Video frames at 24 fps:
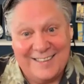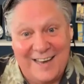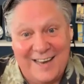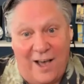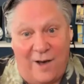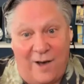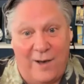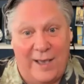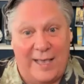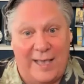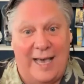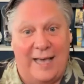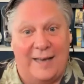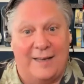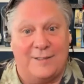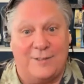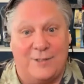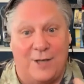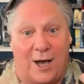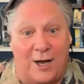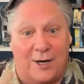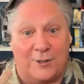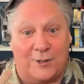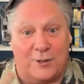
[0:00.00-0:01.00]
Now I got a
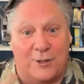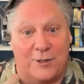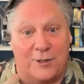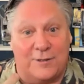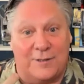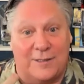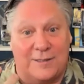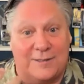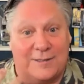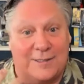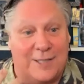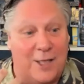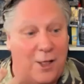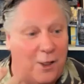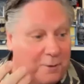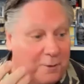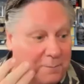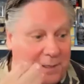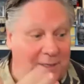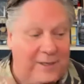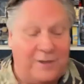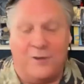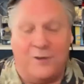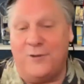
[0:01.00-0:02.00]
doctor that's
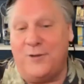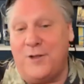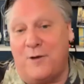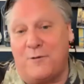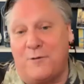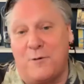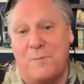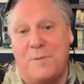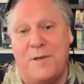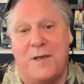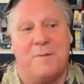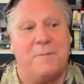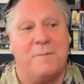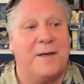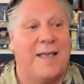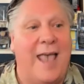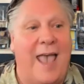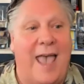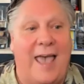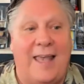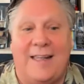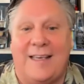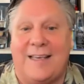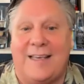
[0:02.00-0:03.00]
telling me you'll never be a
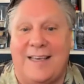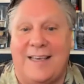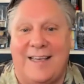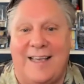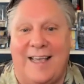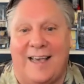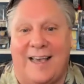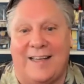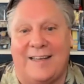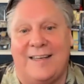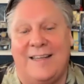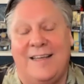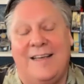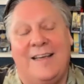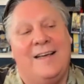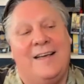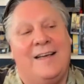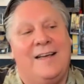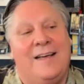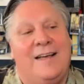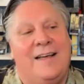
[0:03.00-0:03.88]
mechanic again.